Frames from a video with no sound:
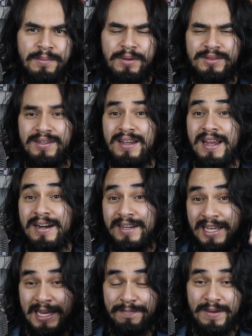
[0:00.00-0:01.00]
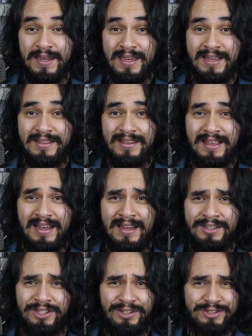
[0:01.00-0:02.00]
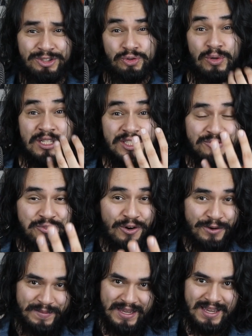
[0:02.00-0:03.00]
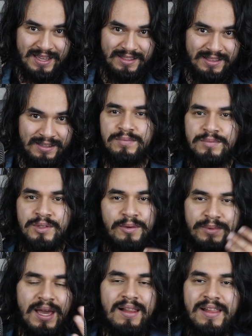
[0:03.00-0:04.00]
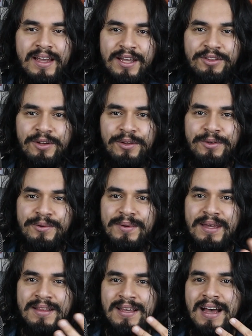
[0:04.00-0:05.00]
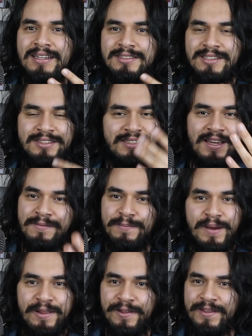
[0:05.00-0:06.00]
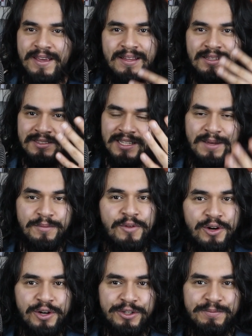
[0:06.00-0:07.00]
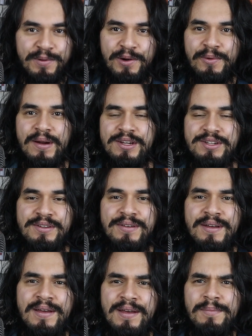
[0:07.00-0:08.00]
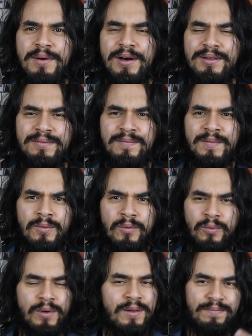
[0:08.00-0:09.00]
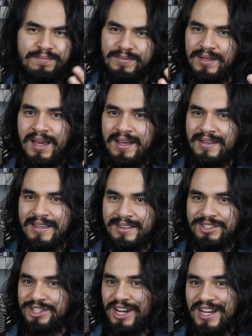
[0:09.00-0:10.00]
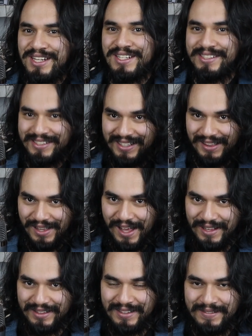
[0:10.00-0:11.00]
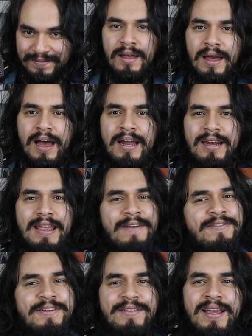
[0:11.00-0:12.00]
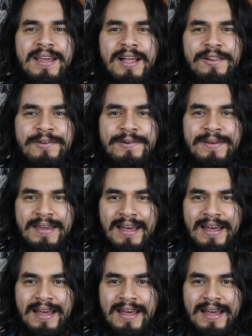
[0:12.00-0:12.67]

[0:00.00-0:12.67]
but they are keeping it and just transforming it. So, yeah, like I told you, it has the same melody and the same chord progression. But, well, yeah, it changes a lot. And if you take a look